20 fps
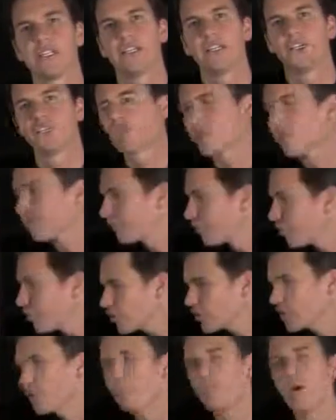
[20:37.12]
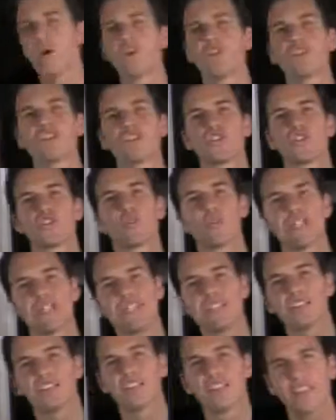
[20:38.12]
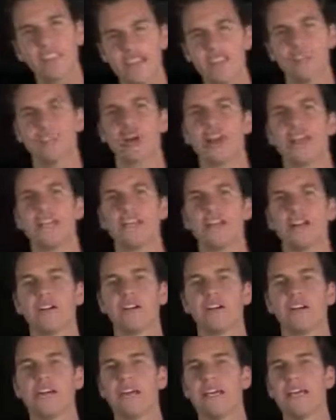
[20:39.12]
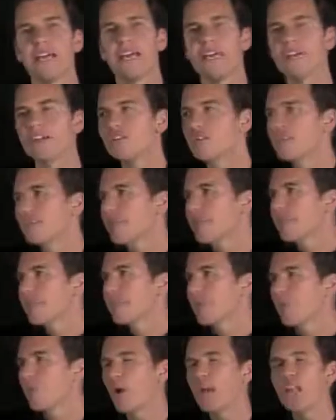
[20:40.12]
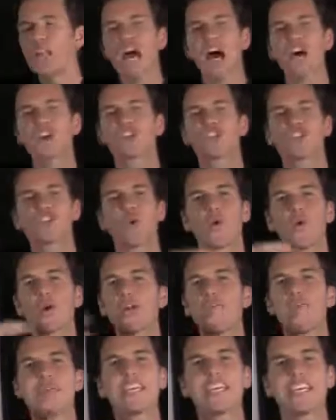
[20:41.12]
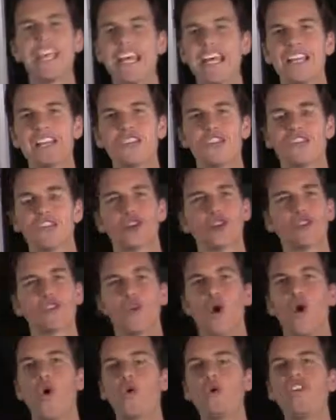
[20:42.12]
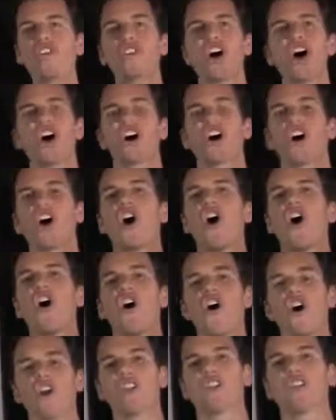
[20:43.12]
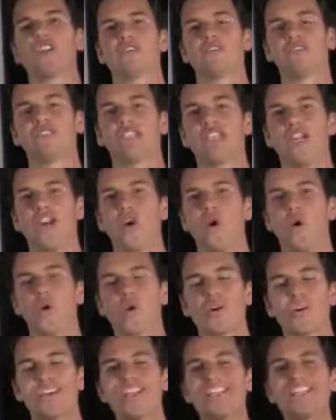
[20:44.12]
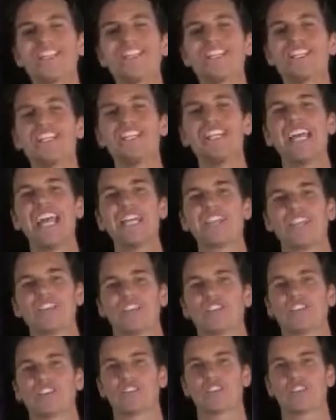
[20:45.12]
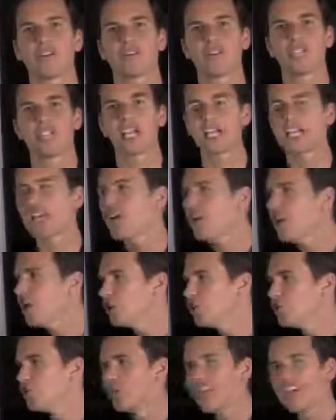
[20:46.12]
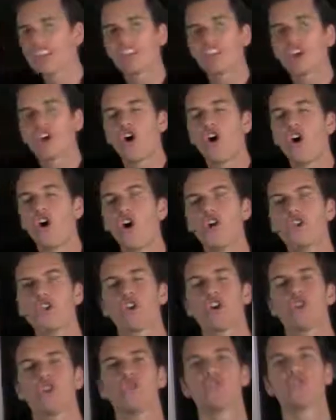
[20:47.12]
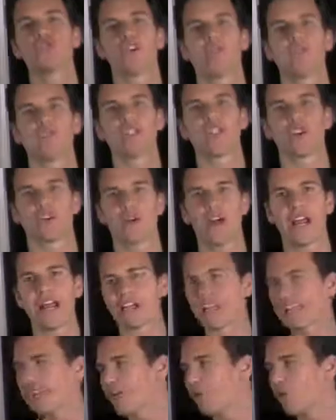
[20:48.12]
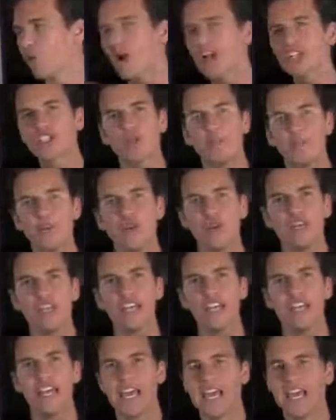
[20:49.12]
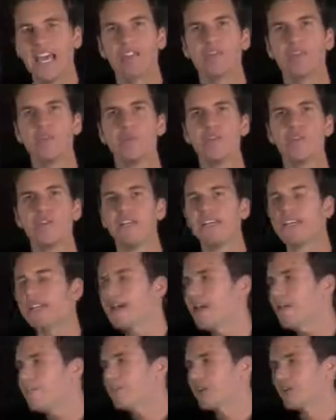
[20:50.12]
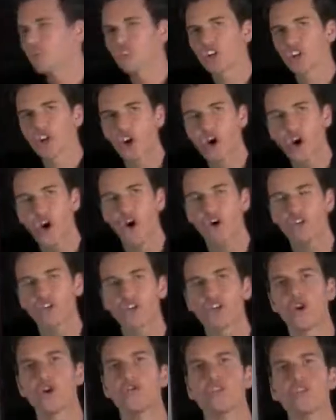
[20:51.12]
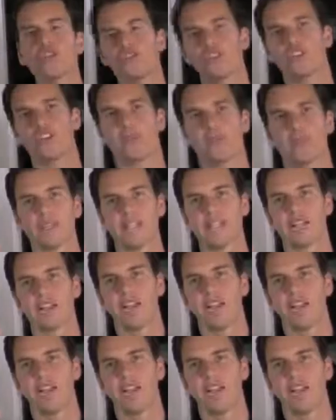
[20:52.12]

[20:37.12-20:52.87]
So the first component that you really need to think of right here is when a story begins, there is always a call or an initiation into something. Like you get the call to go do something great. Like you ever watch a movie? In every movie, there's a call to go do something.